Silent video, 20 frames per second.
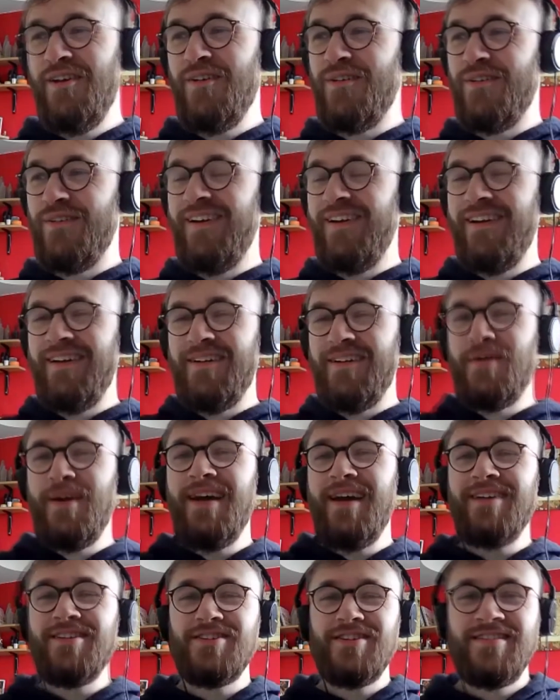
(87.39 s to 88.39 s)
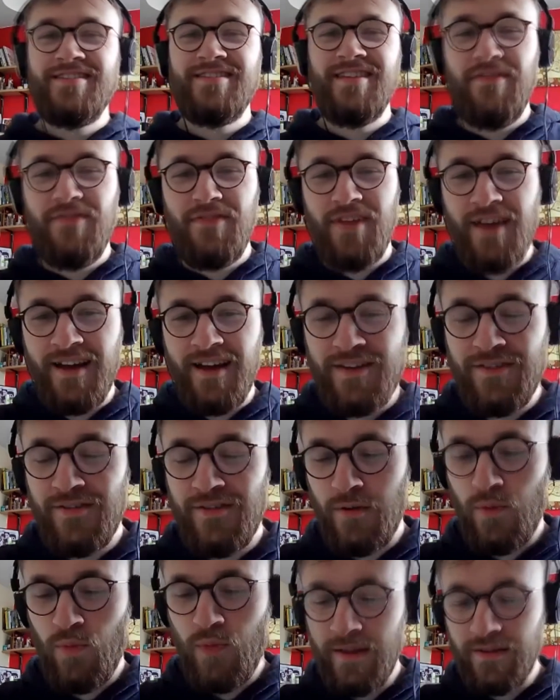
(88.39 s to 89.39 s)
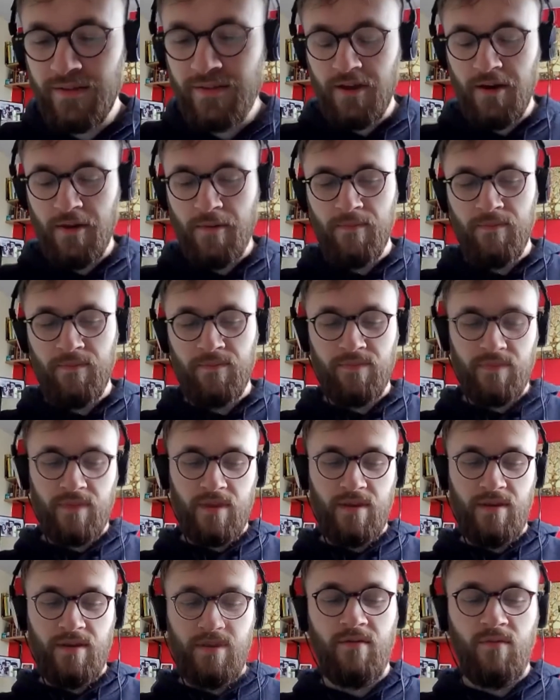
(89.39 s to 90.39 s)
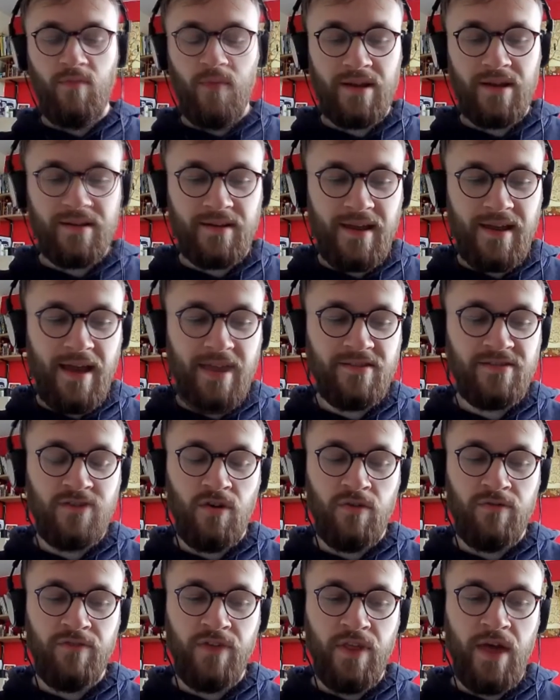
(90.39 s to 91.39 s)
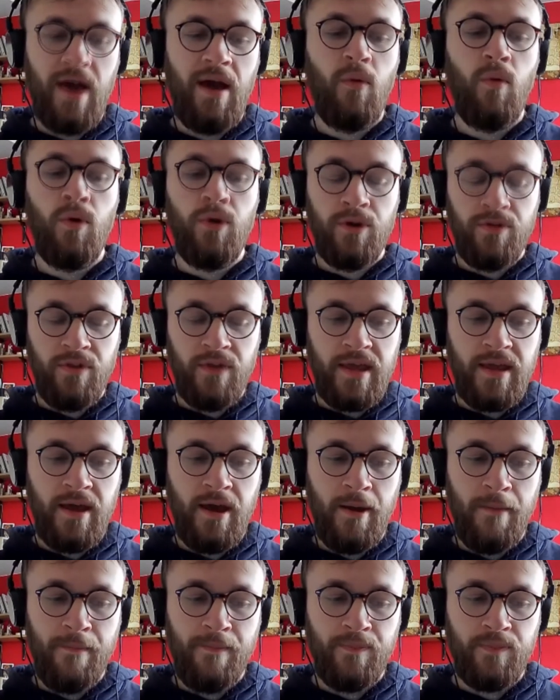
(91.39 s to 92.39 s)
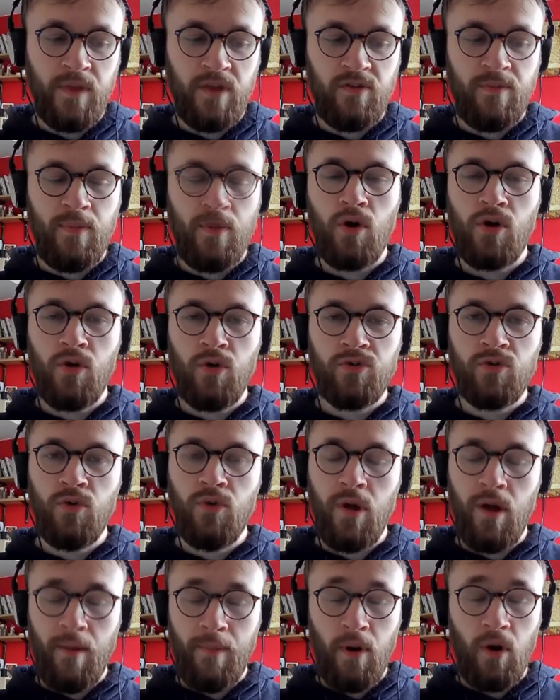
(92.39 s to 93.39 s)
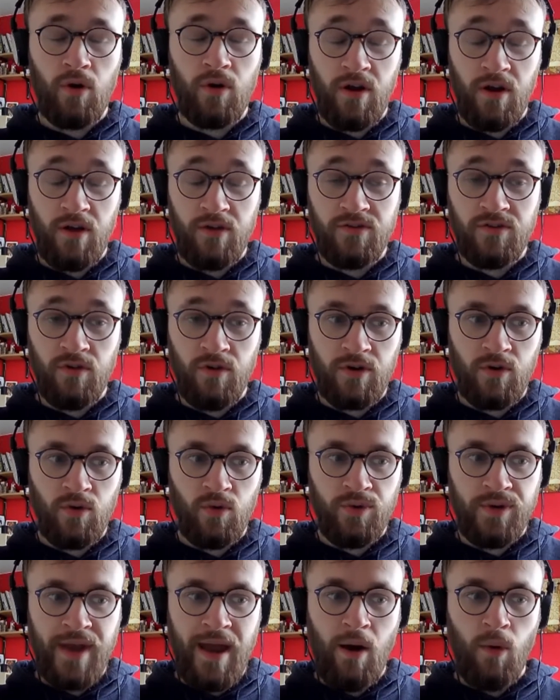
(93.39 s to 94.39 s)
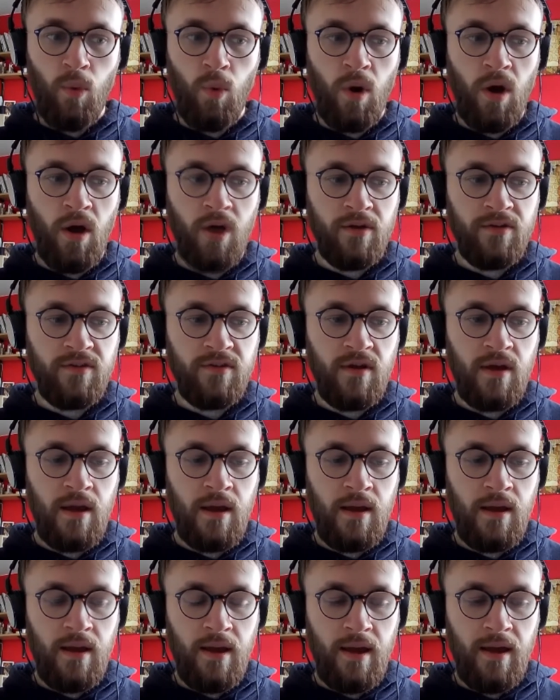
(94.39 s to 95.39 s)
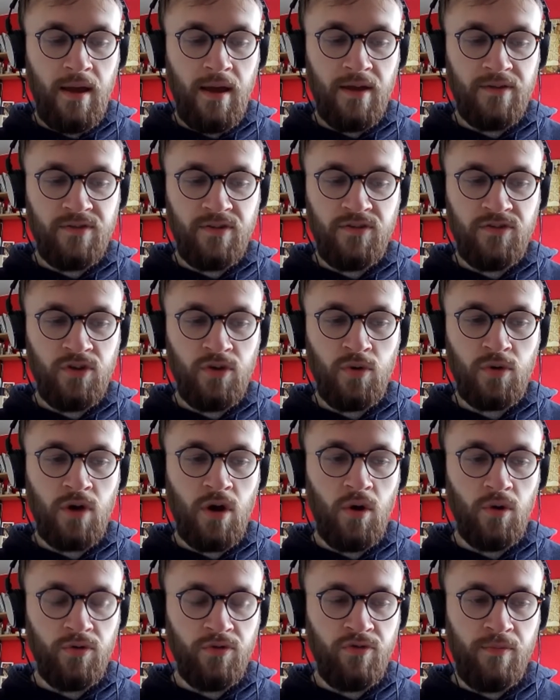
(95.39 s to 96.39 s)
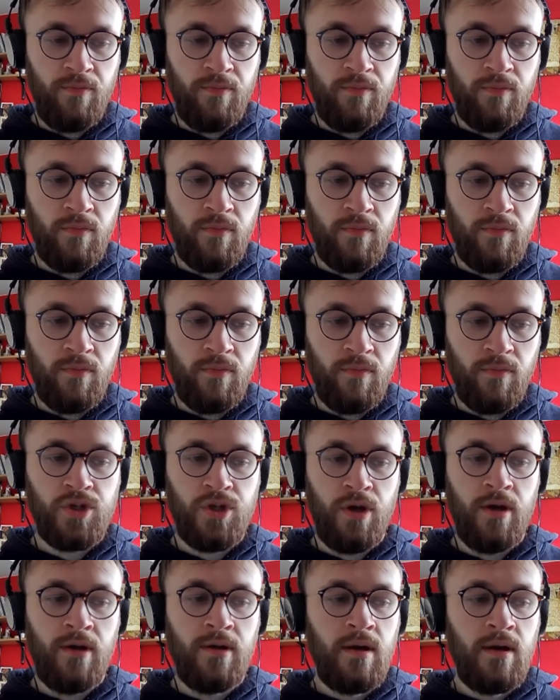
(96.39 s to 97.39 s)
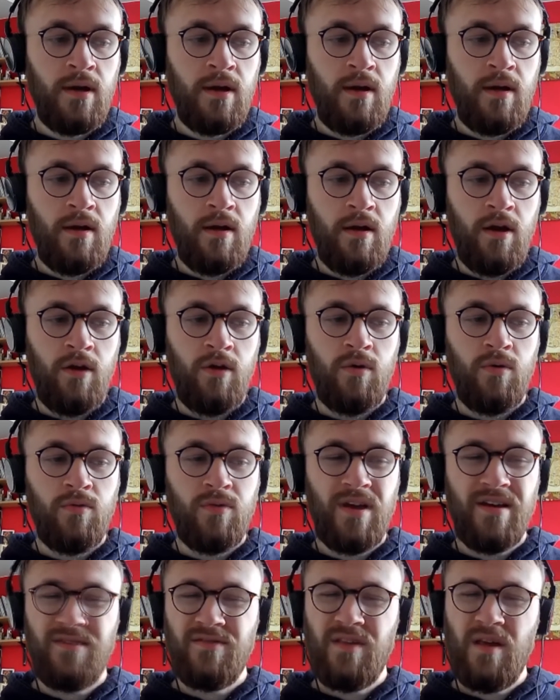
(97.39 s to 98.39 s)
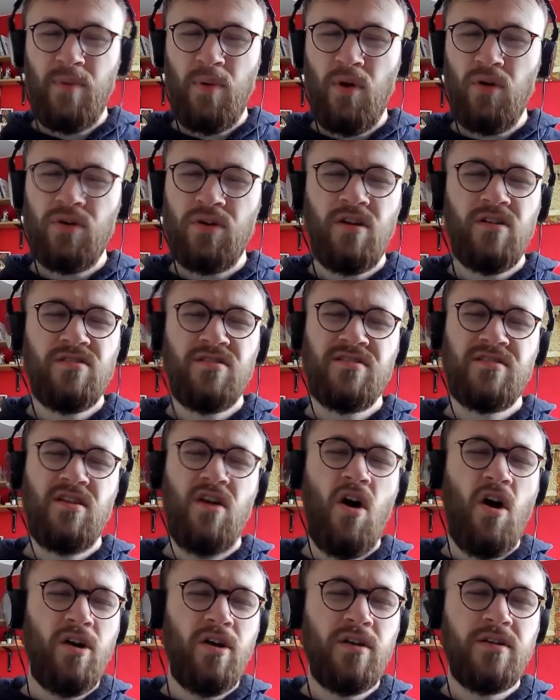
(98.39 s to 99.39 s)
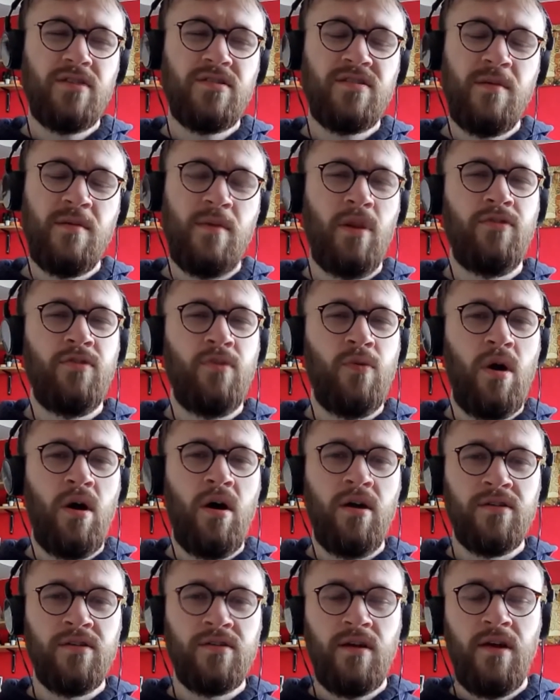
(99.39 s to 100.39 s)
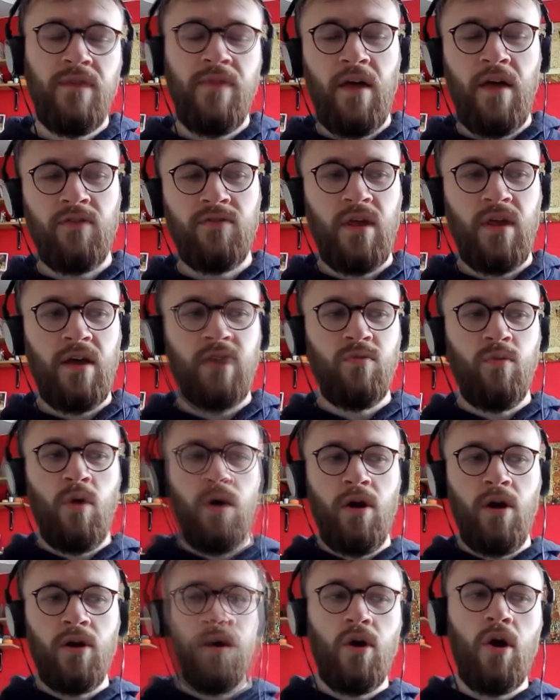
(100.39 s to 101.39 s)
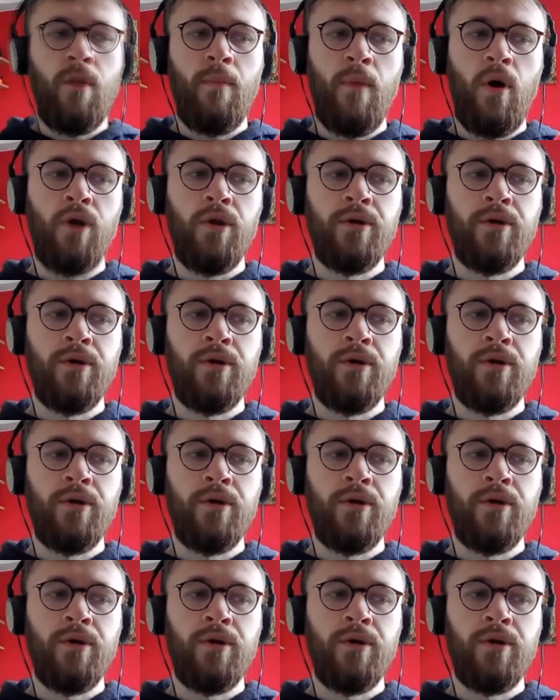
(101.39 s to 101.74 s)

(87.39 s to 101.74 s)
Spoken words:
like we actually said that because we had the guests on for that one. There's a podcast called Now Worse. It's these 2 girls from Yorkshire who their podcast is kind of similar to ours, and that's why I got them on.